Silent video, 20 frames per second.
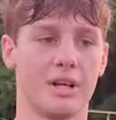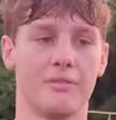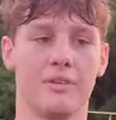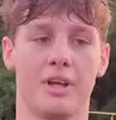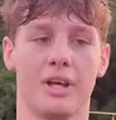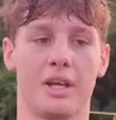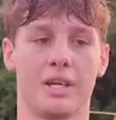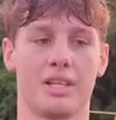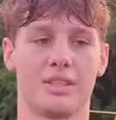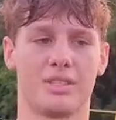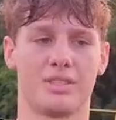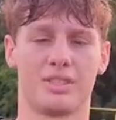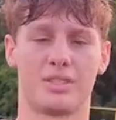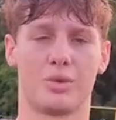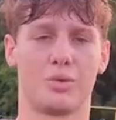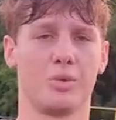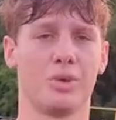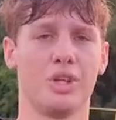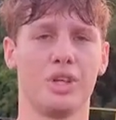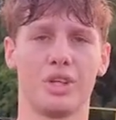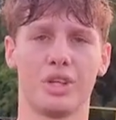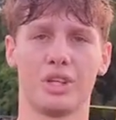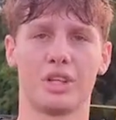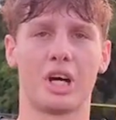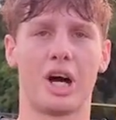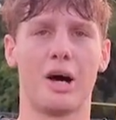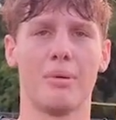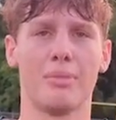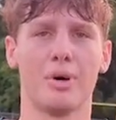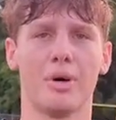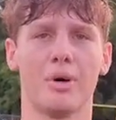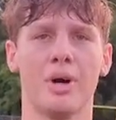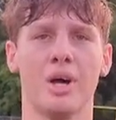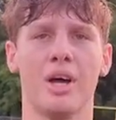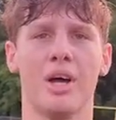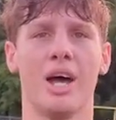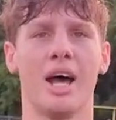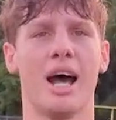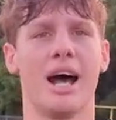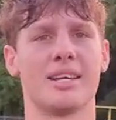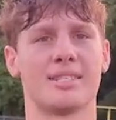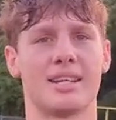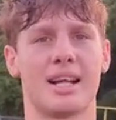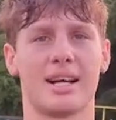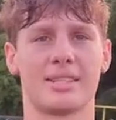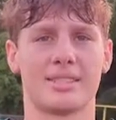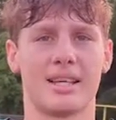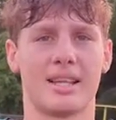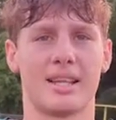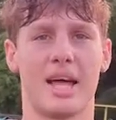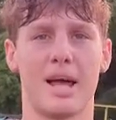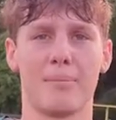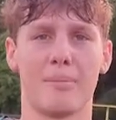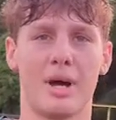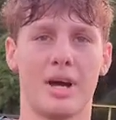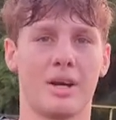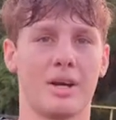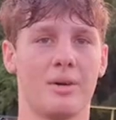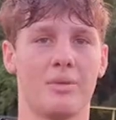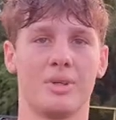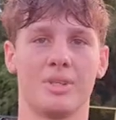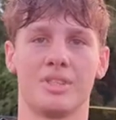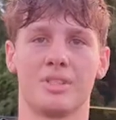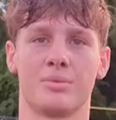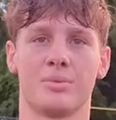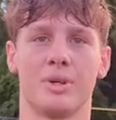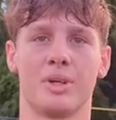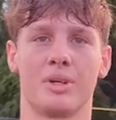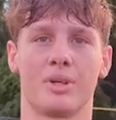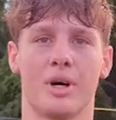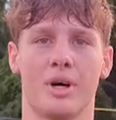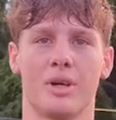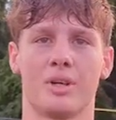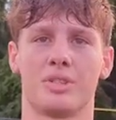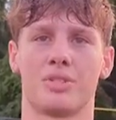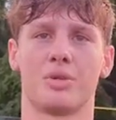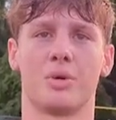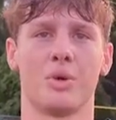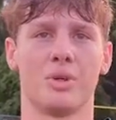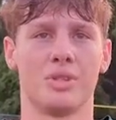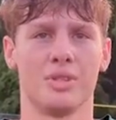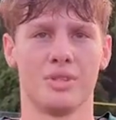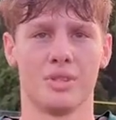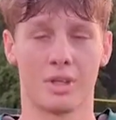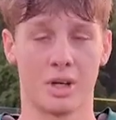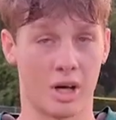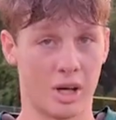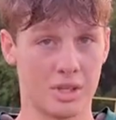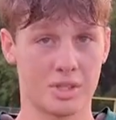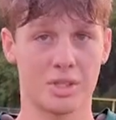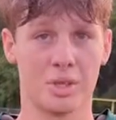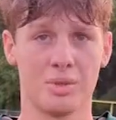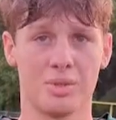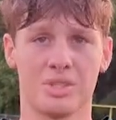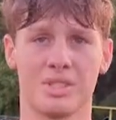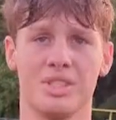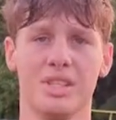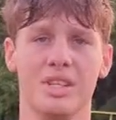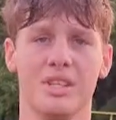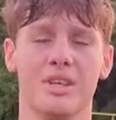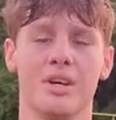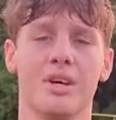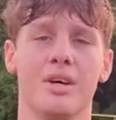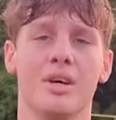I feel like it's a really good combo as an outside linebacker, which is what college coaches need.